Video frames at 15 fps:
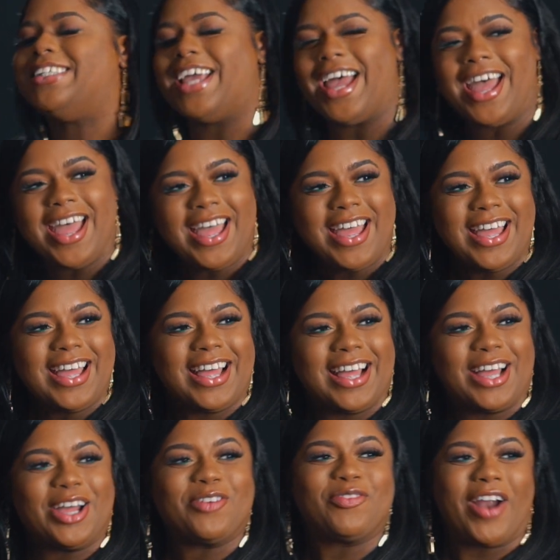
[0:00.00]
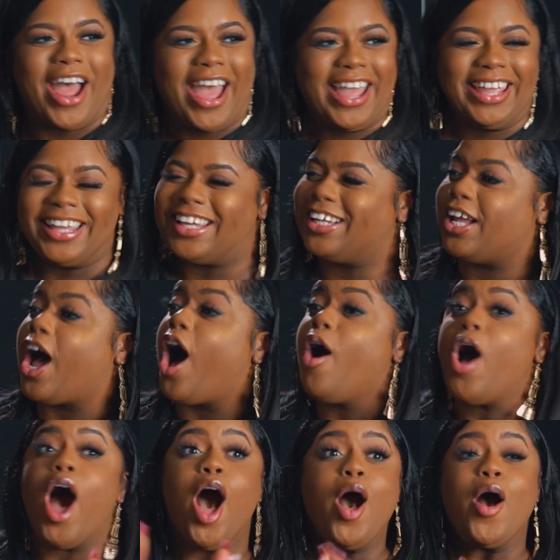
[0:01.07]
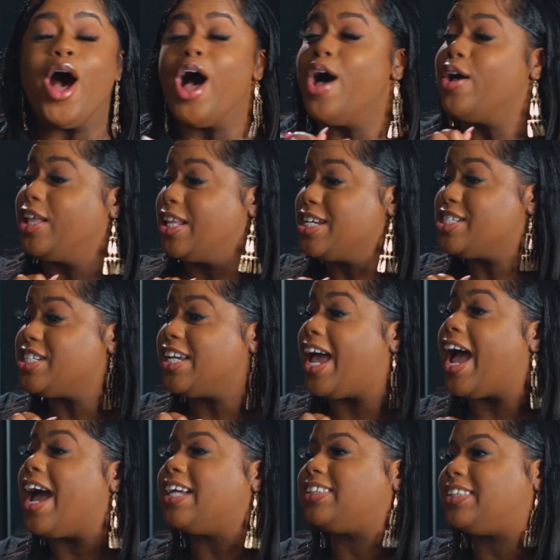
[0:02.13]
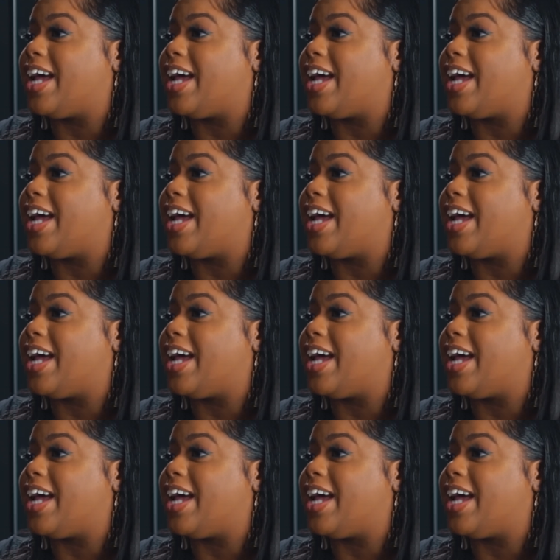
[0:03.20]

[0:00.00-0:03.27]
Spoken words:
right? And then she hashtag